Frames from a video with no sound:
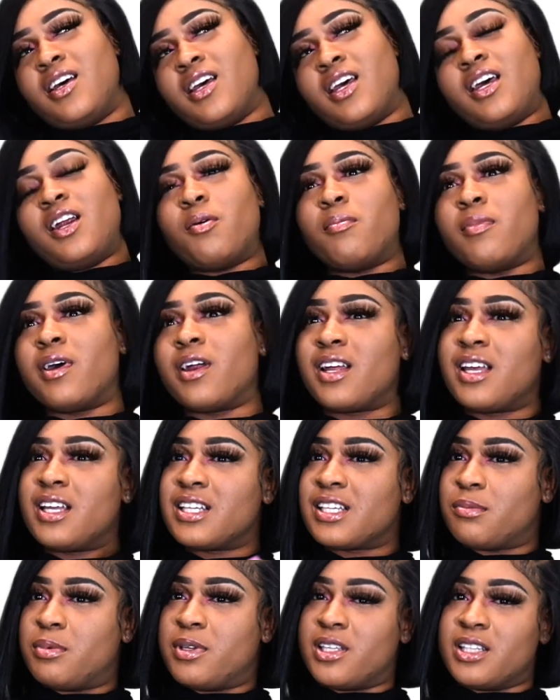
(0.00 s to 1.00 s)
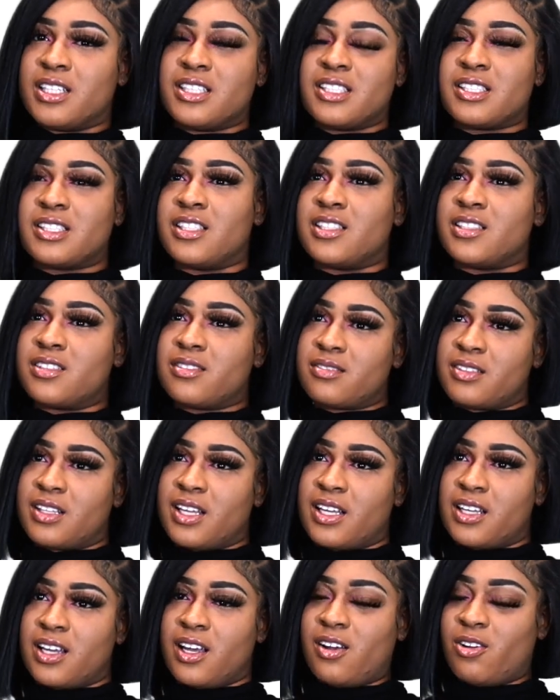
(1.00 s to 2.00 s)
it don't matter. It could be little stuff.
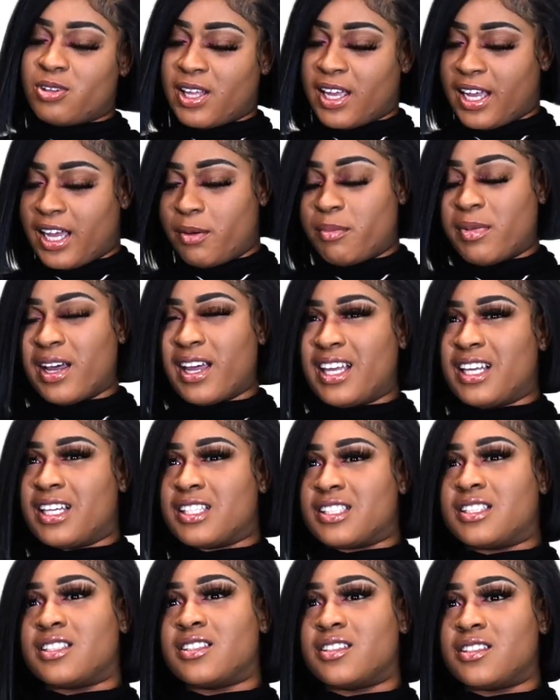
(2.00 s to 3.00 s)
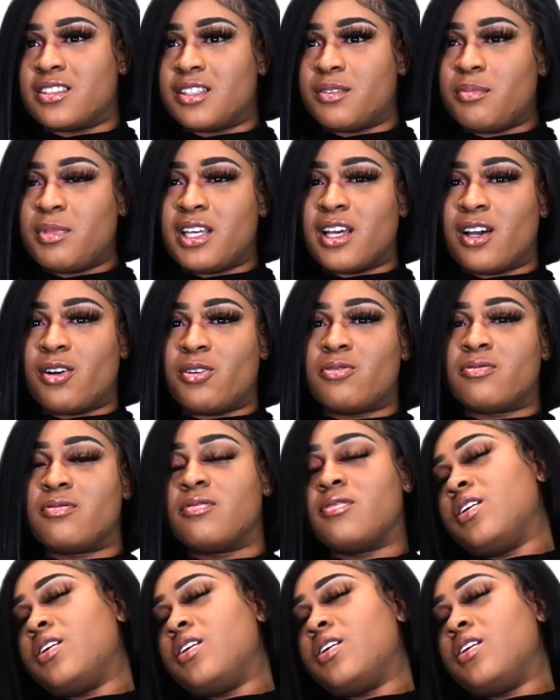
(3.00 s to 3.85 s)
Like I don't like how my hands look. Let me go,